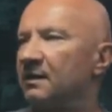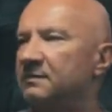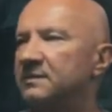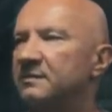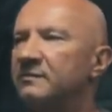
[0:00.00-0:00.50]

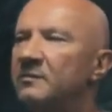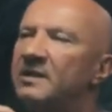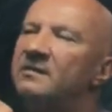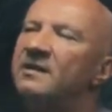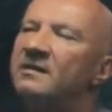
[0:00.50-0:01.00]
So you may
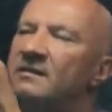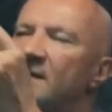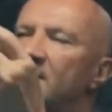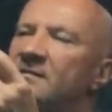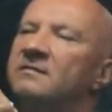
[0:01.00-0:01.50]
think
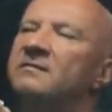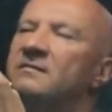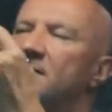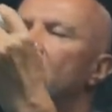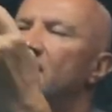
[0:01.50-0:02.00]
that
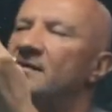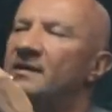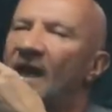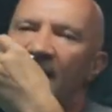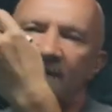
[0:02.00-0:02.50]

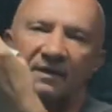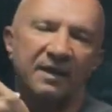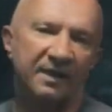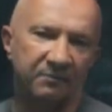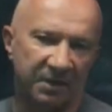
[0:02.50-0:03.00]
the
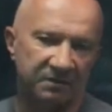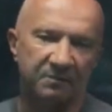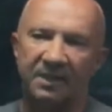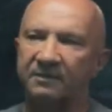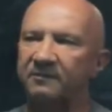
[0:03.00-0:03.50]
underlying
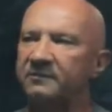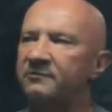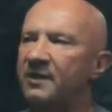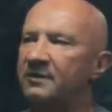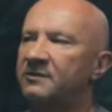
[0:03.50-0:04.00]
mathematical
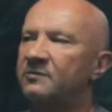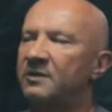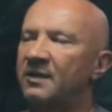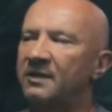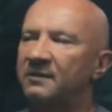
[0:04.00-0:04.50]
structure
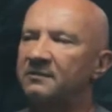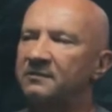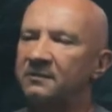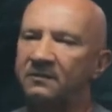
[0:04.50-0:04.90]
behind